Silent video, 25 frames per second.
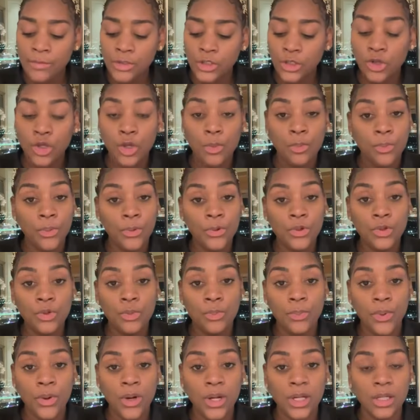So
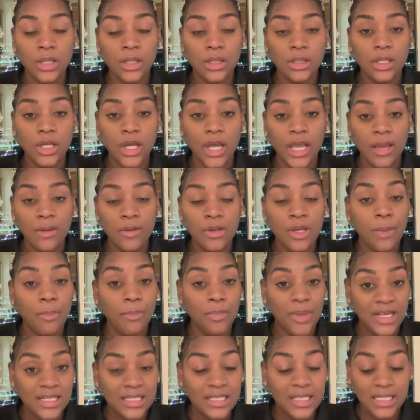you put your
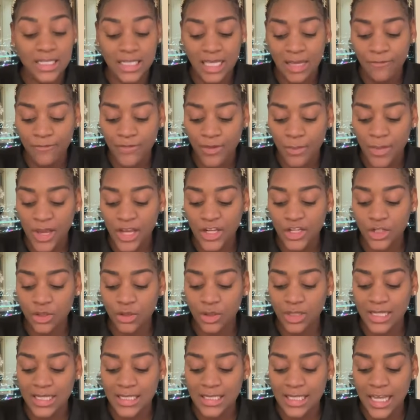business information
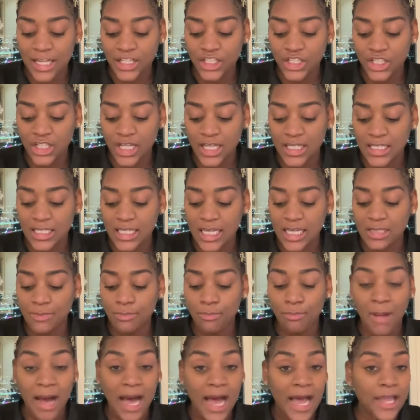on the section that says
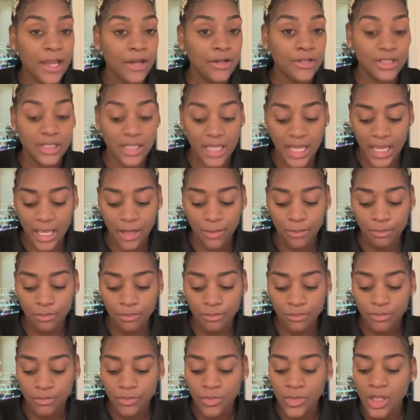buyer's
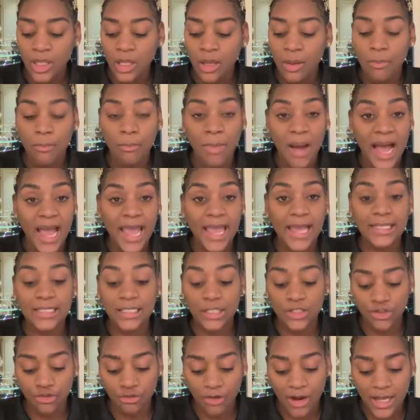name,
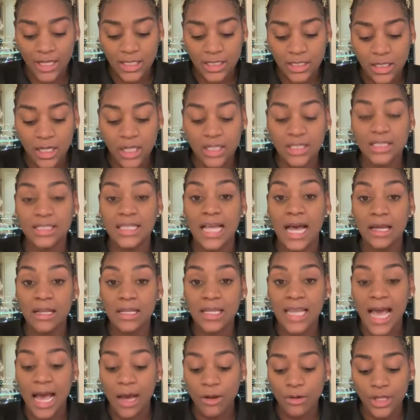buyer's address, because
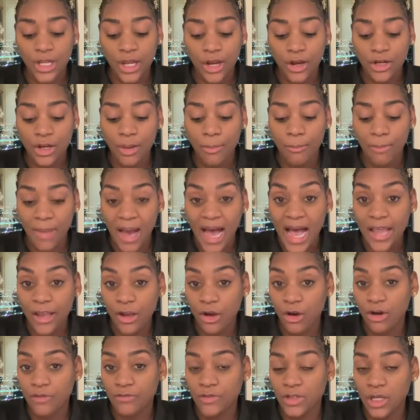now they're the
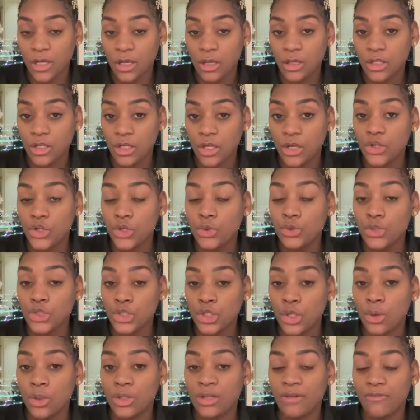buyer of you
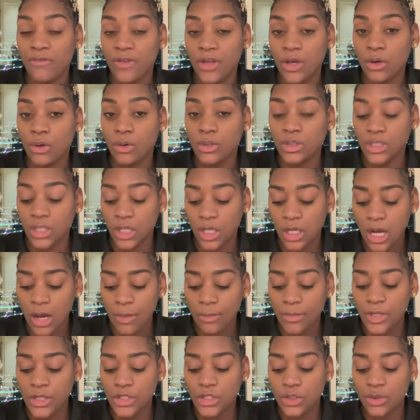sold the vehicle to the
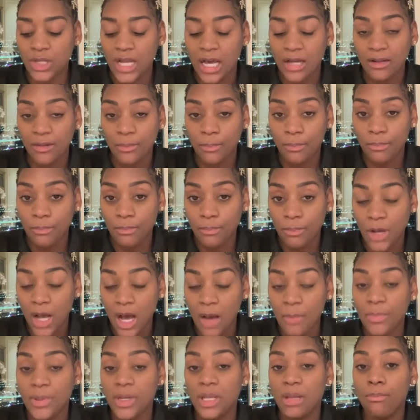company, so now the
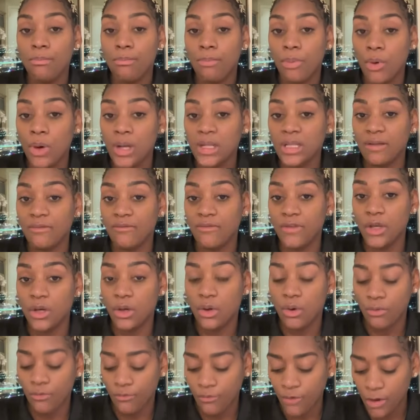company bought the
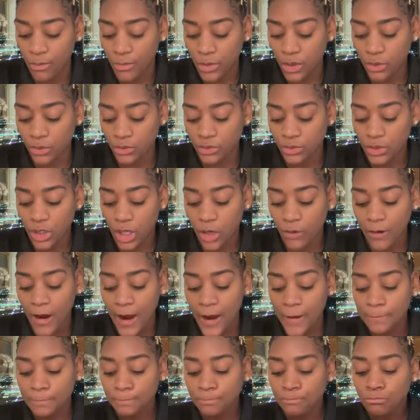vehicle from you. All
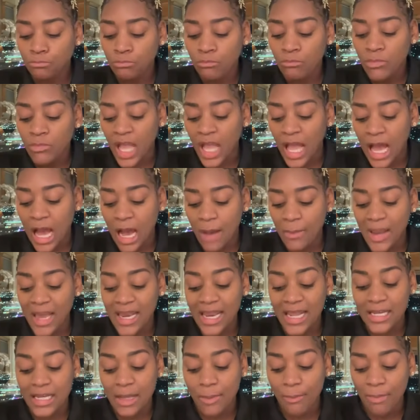right, and
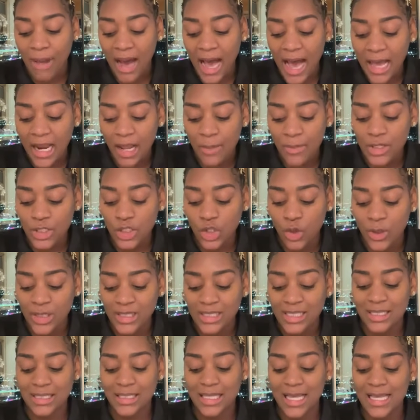then the bottom is
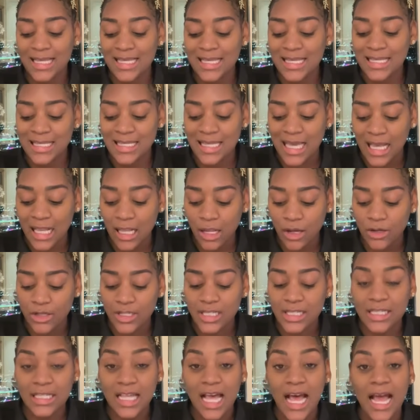going to say seller
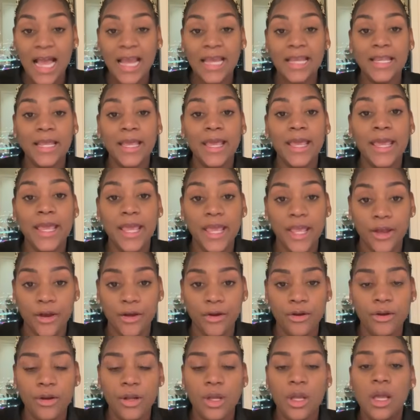sign
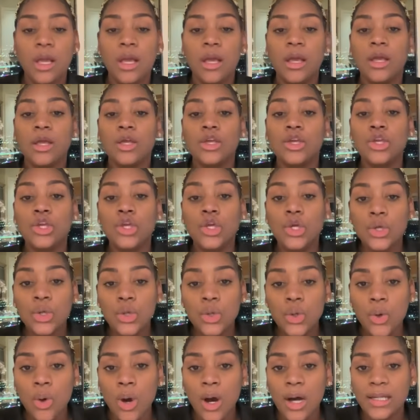here.
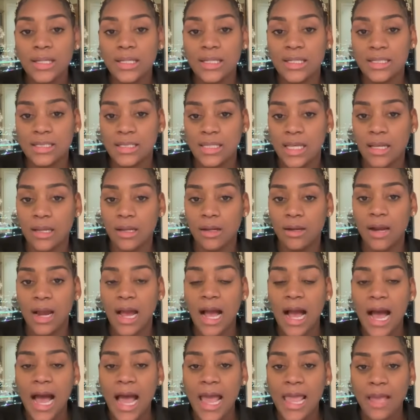You are the
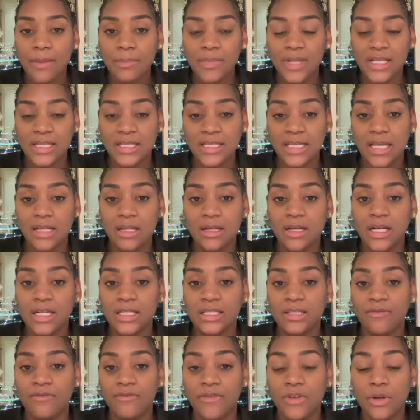seller. I am the seller,
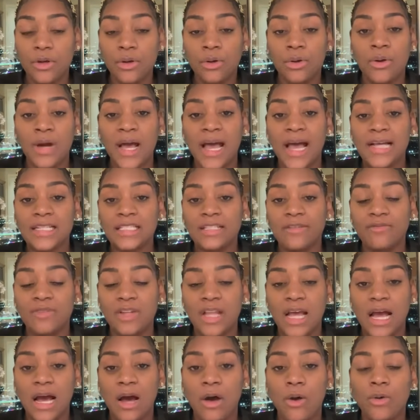because the vehicle as of
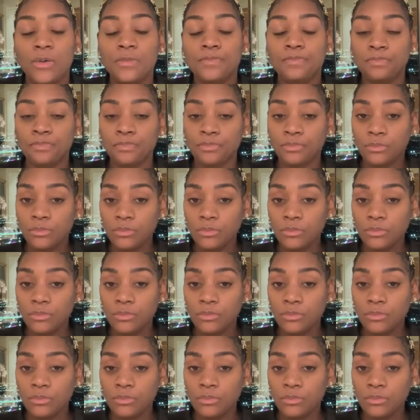now,